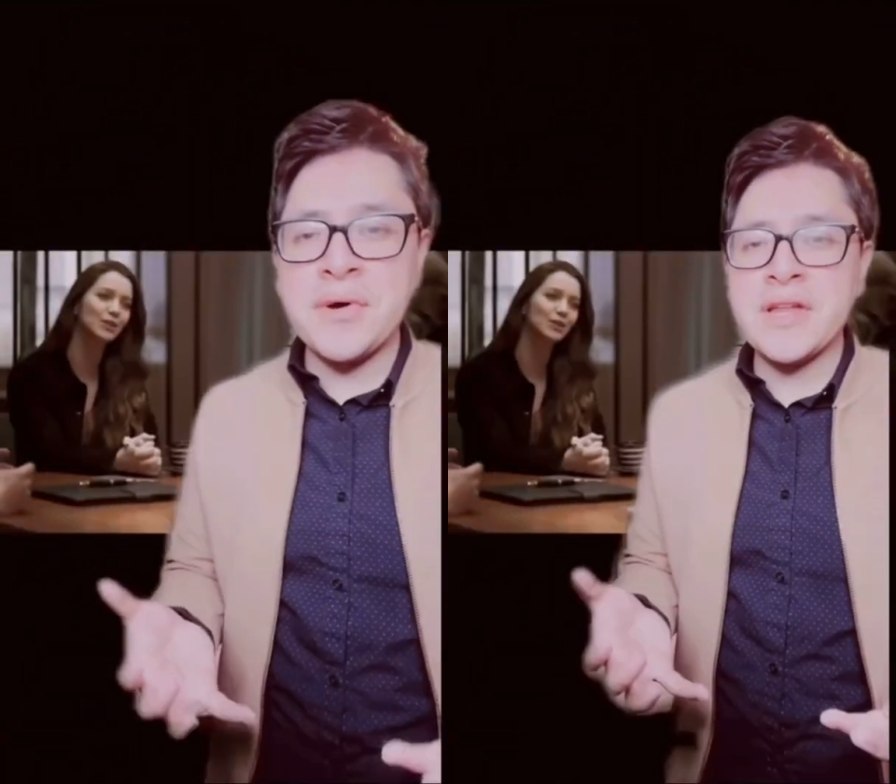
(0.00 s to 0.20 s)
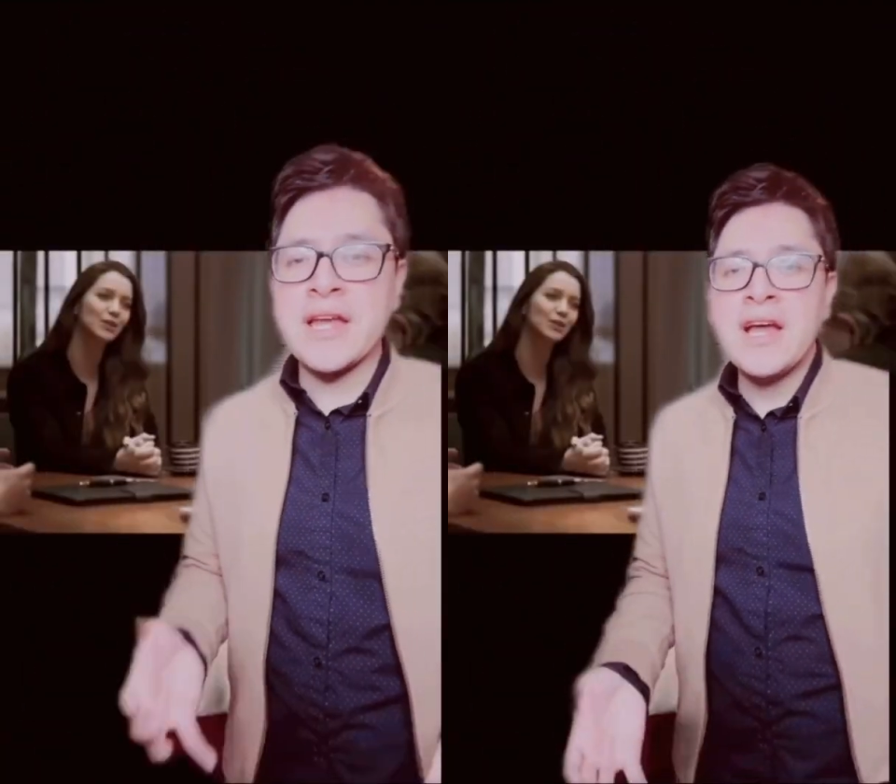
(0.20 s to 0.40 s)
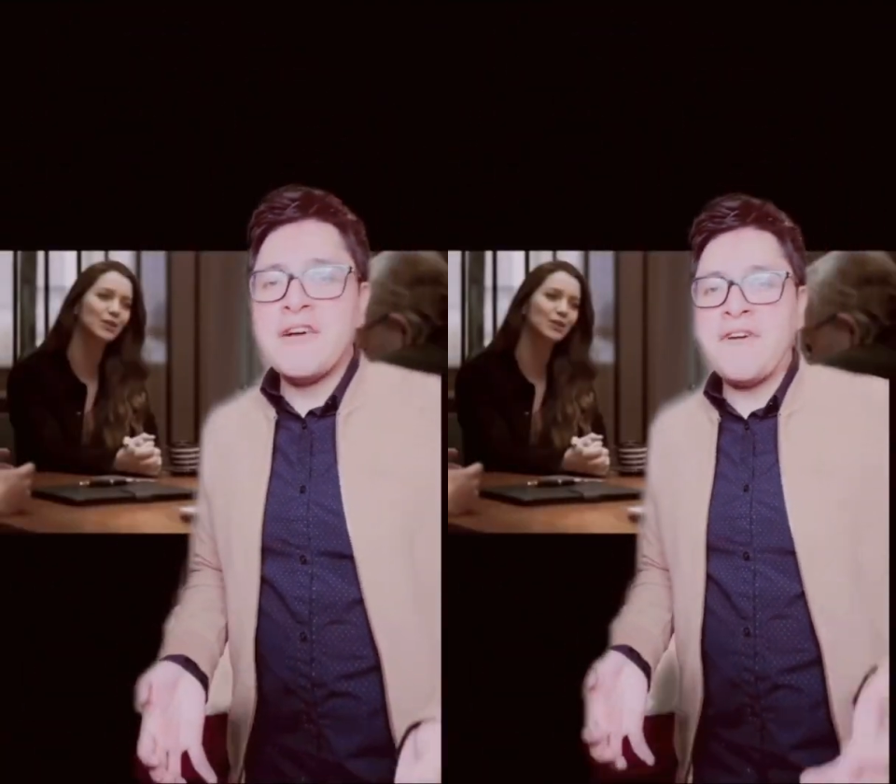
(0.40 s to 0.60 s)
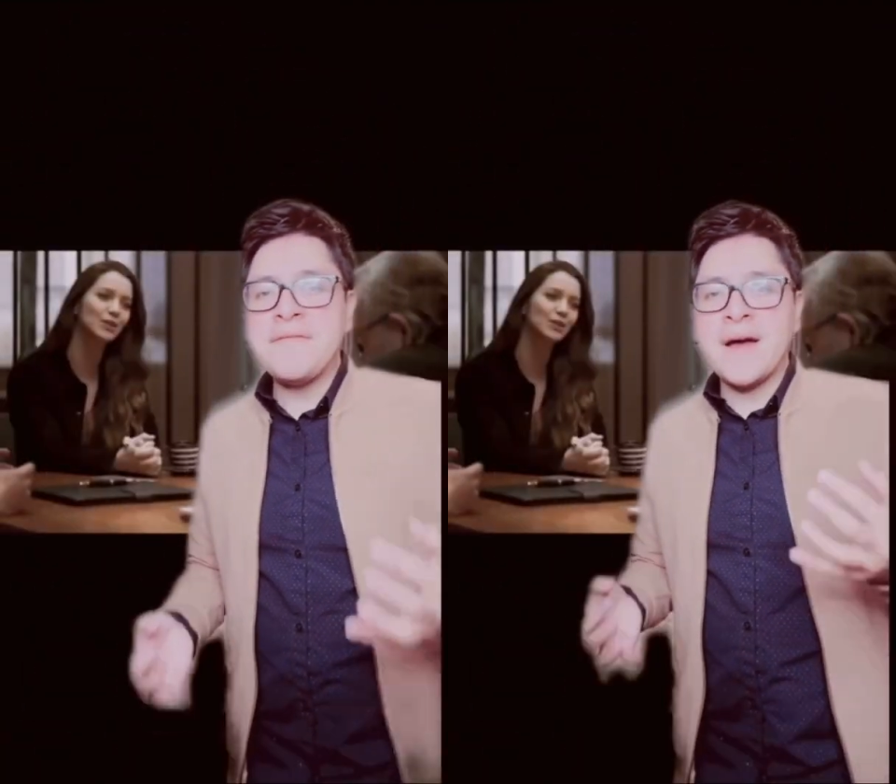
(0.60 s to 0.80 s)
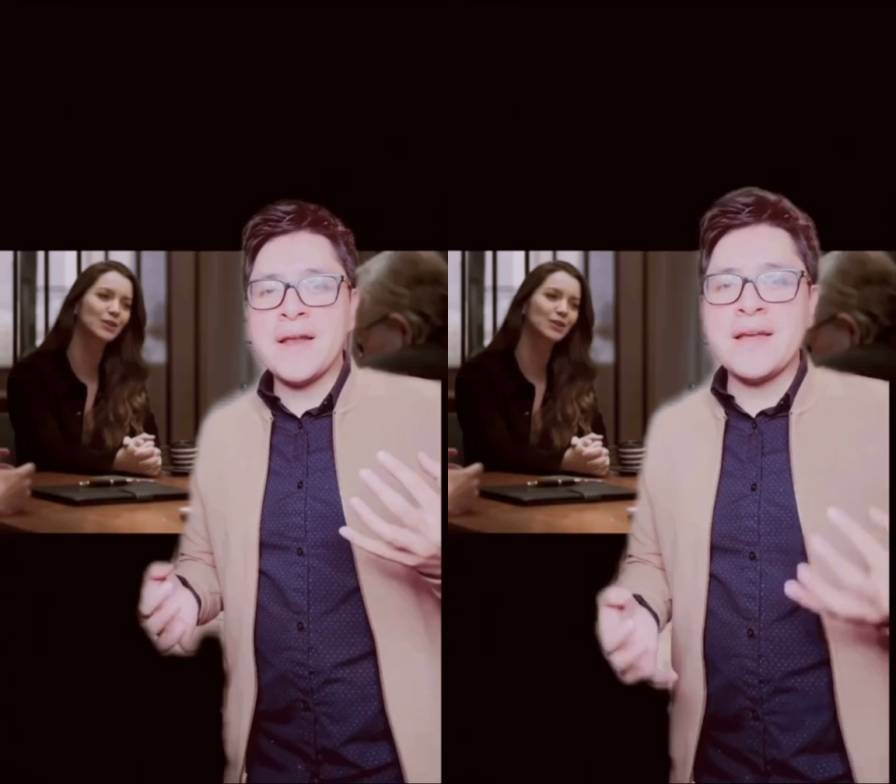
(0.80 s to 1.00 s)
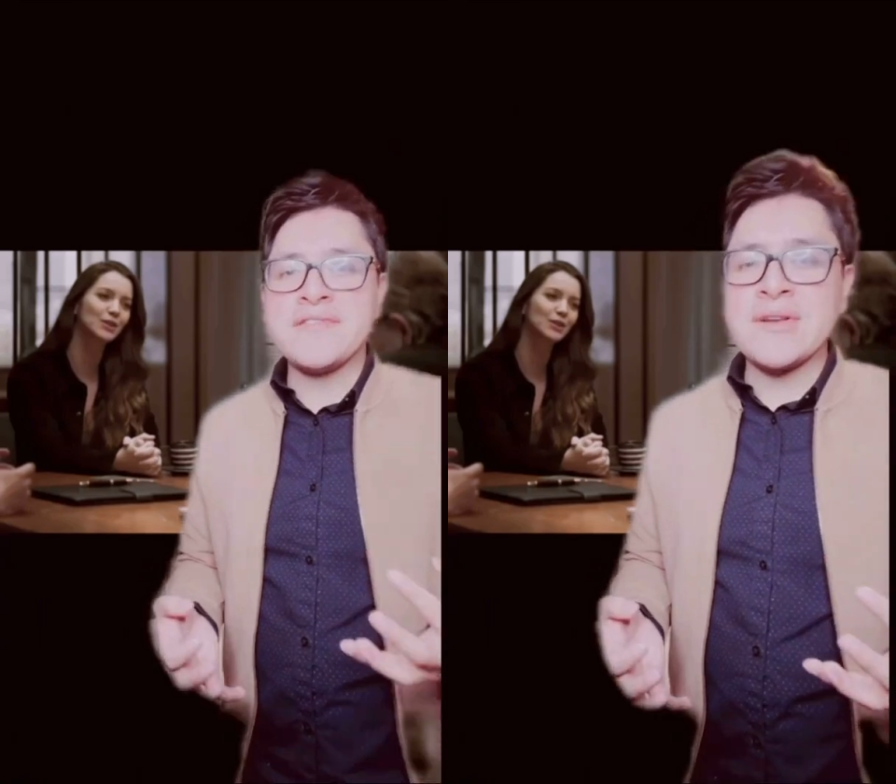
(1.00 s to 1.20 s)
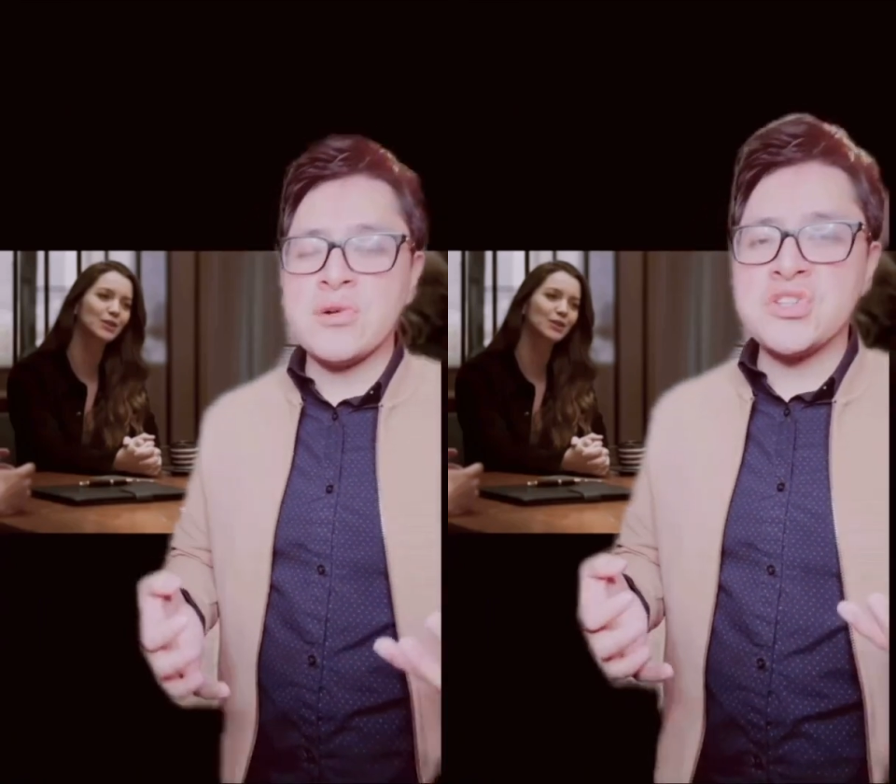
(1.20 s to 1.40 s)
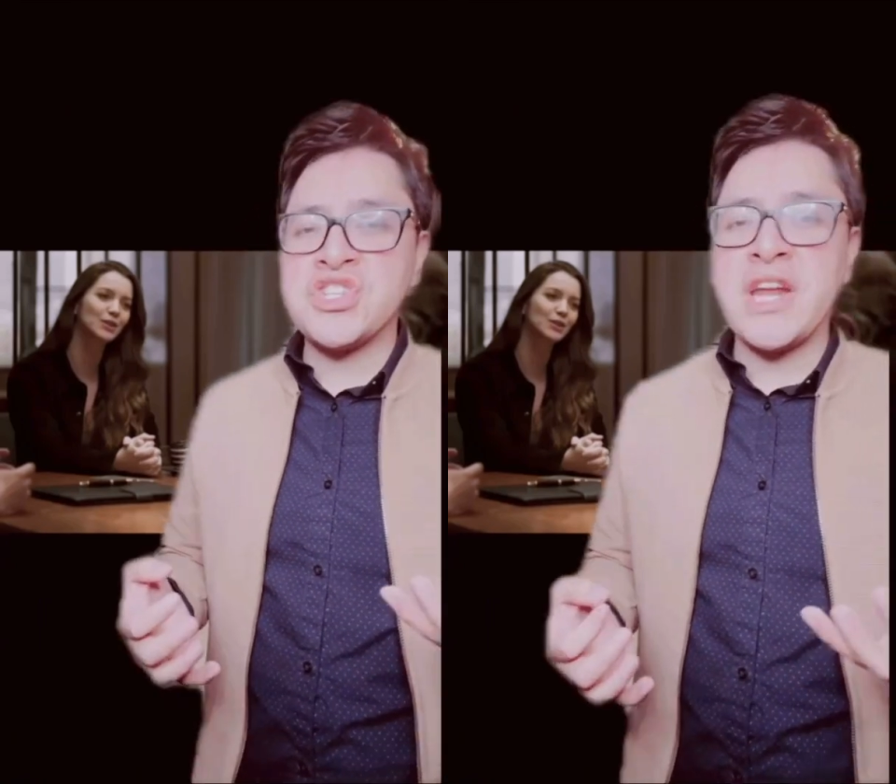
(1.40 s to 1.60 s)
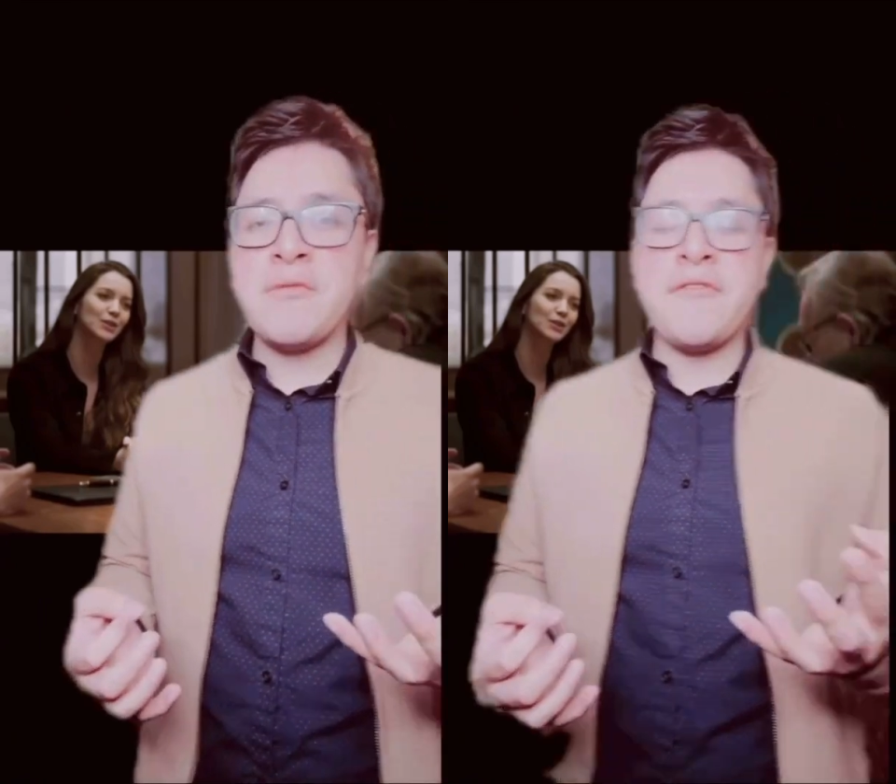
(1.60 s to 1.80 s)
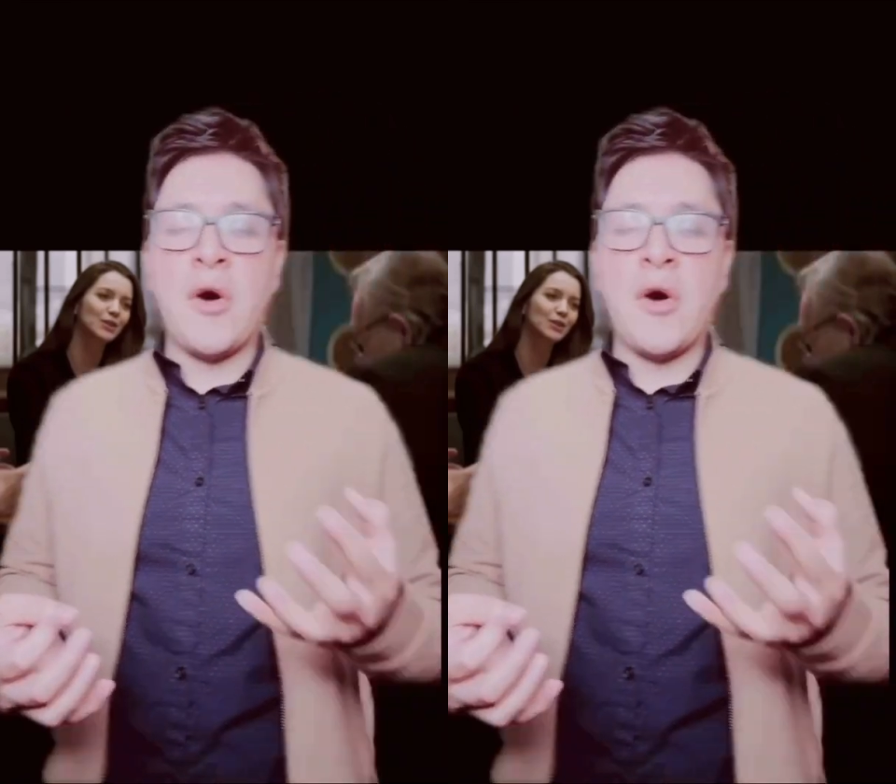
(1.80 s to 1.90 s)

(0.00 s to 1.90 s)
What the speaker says: building, Fabiana is negotiating with